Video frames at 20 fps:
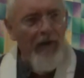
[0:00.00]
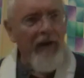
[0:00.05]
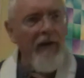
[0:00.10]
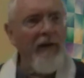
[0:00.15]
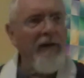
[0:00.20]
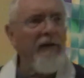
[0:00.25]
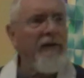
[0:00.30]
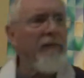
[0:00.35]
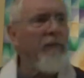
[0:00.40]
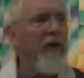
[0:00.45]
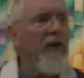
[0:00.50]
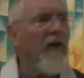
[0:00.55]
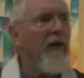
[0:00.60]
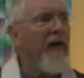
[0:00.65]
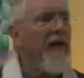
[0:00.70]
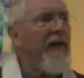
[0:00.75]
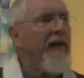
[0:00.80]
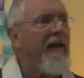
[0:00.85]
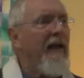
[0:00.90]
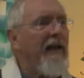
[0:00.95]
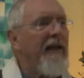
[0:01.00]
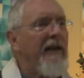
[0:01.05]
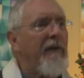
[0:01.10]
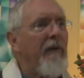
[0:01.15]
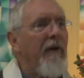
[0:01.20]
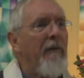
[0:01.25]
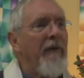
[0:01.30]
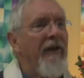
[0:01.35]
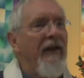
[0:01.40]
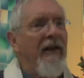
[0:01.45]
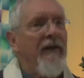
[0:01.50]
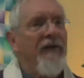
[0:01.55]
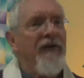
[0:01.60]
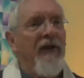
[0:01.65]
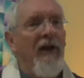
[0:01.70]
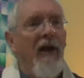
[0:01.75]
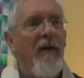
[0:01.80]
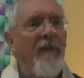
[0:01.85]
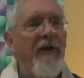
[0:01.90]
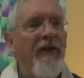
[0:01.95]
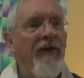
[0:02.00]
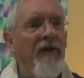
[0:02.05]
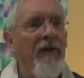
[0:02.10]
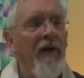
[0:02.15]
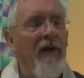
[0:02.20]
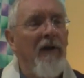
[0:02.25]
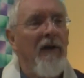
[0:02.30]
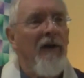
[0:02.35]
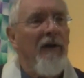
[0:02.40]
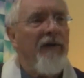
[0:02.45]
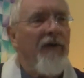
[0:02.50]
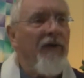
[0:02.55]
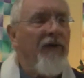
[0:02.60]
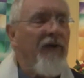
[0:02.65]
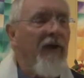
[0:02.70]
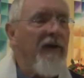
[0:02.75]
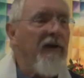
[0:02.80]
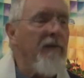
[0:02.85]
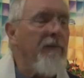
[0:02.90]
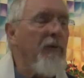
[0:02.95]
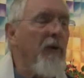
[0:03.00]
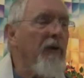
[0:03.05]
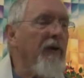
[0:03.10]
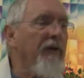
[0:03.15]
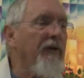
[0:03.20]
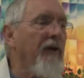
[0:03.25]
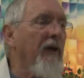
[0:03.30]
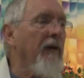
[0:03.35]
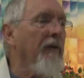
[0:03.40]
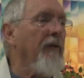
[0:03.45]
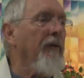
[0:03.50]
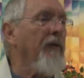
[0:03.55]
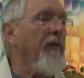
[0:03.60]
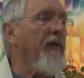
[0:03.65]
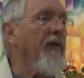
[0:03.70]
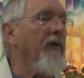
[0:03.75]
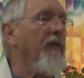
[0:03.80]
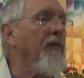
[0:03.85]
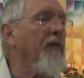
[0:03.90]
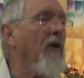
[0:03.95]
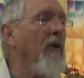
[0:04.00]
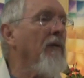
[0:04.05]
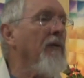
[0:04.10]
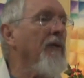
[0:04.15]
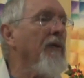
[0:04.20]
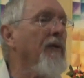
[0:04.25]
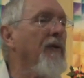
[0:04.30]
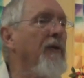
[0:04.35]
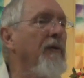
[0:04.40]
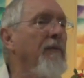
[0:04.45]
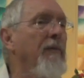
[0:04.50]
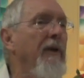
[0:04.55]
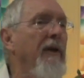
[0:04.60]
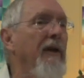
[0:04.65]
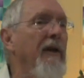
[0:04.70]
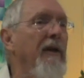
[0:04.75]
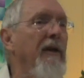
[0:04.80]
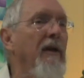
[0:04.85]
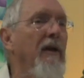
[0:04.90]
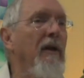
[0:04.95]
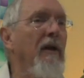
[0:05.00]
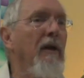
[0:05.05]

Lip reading: going to get anywhere without it. I mean, as I said, the Buddha tells his followers to be